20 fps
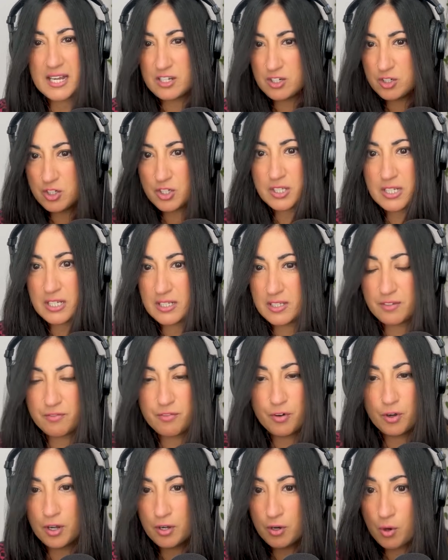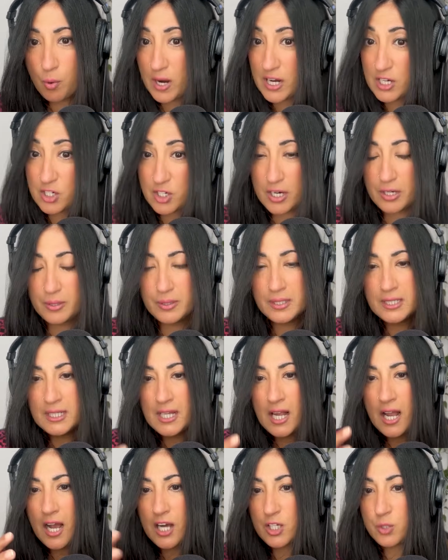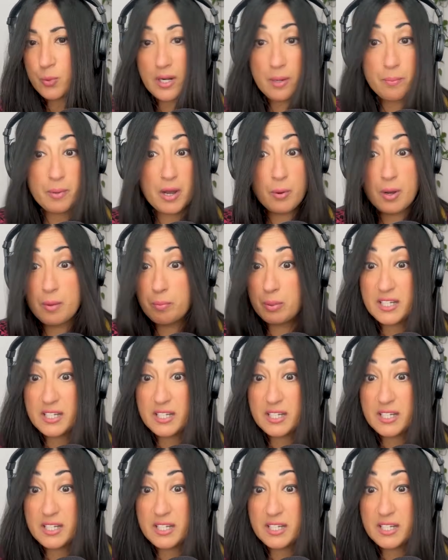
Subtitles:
and you just need to follow Kwejo Twenoboa.